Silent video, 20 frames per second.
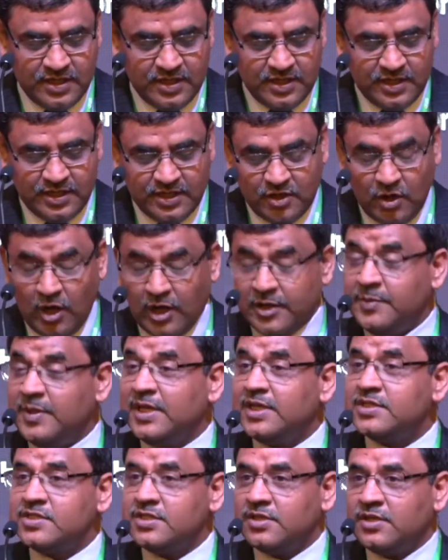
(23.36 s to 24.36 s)

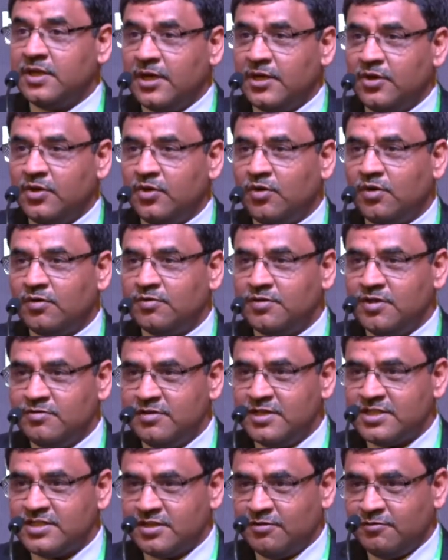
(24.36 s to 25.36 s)
economic scenario of the
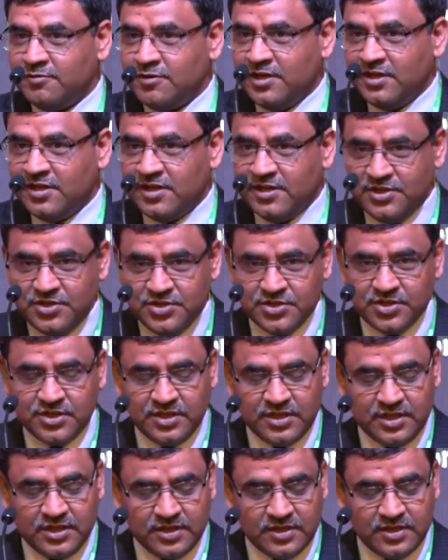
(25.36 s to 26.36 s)
West Africa region,
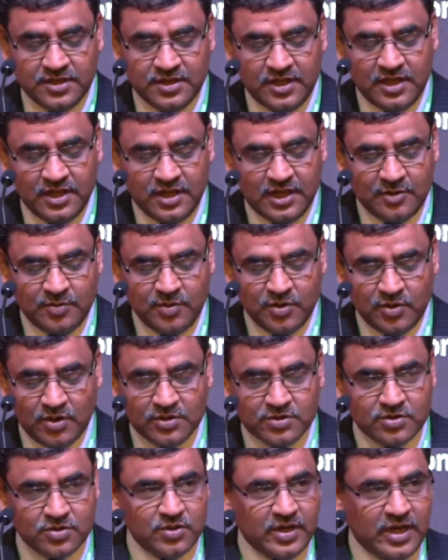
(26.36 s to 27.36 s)
and let me
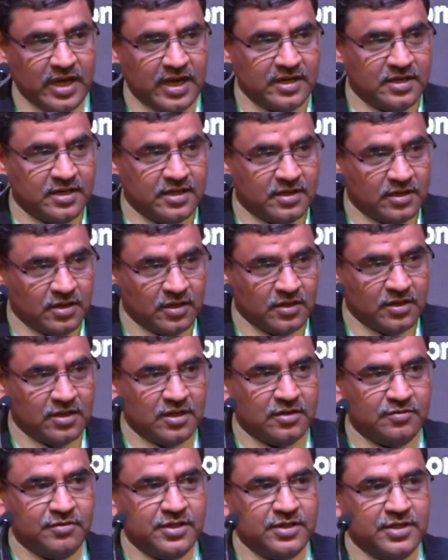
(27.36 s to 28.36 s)
also add and concur
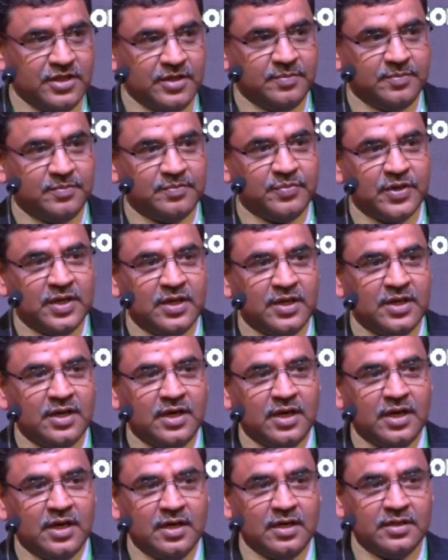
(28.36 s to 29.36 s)
with him
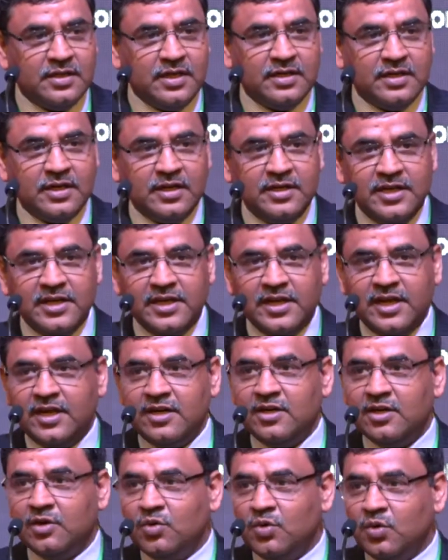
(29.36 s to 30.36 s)
that a decade
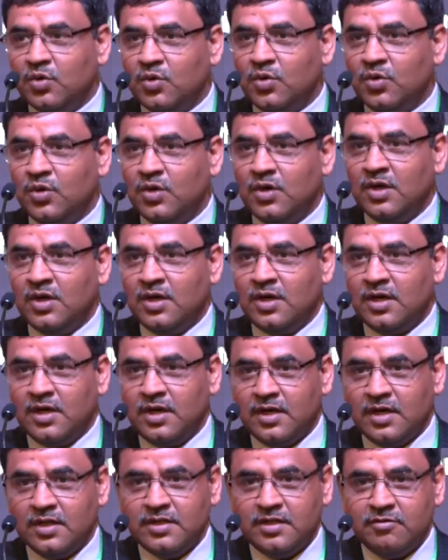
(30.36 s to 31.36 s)
ago,
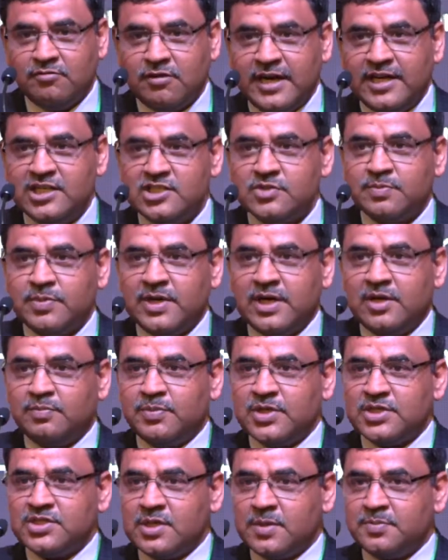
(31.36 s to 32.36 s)
the widespread
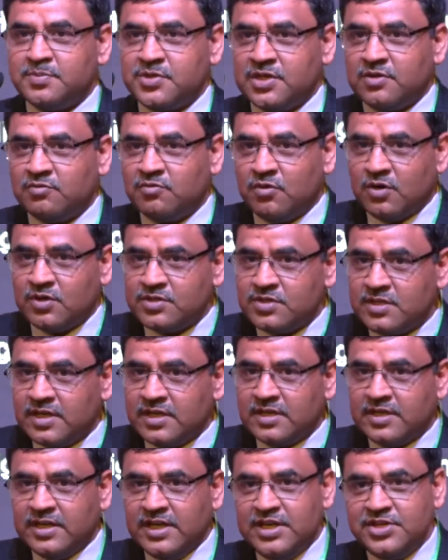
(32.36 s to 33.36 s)
perception was
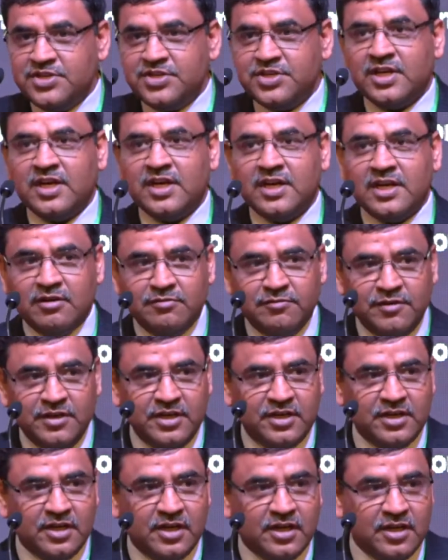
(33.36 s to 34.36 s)
that Asia and
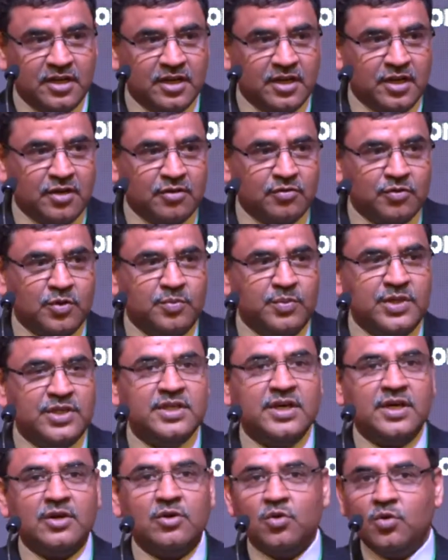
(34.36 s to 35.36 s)
Africa would be
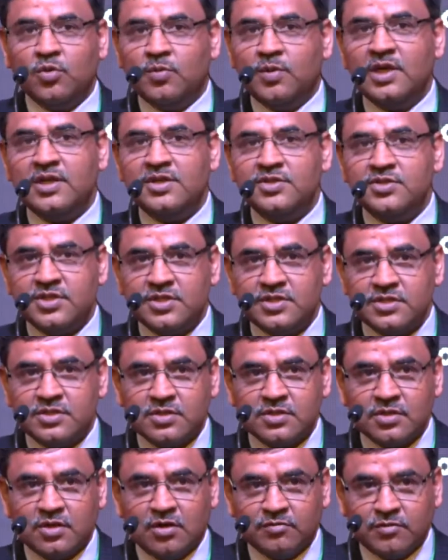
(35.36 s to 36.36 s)
the global
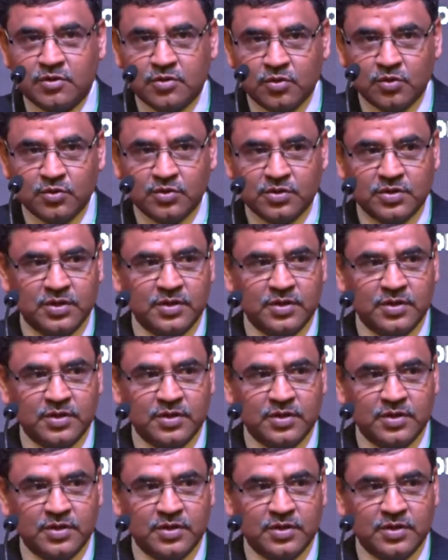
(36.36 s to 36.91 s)
engines of growth